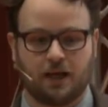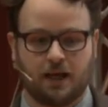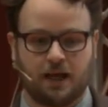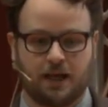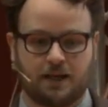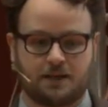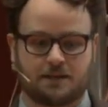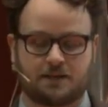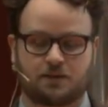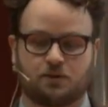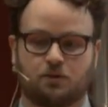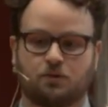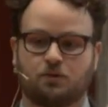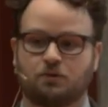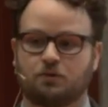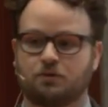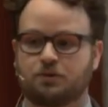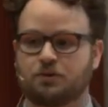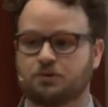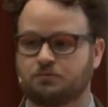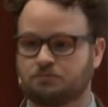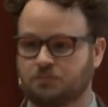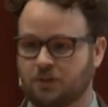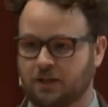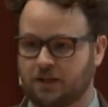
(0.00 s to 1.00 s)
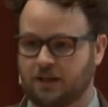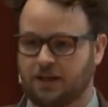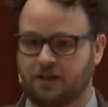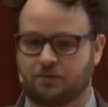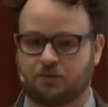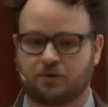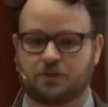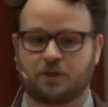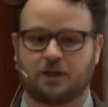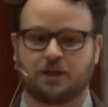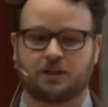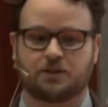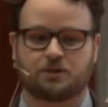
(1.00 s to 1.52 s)
has sold an
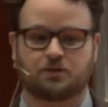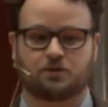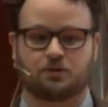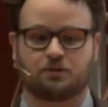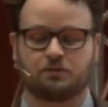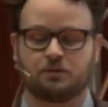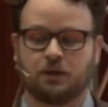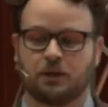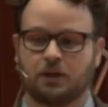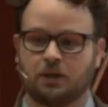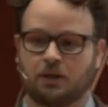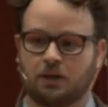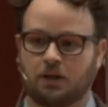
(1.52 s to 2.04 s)
advertiser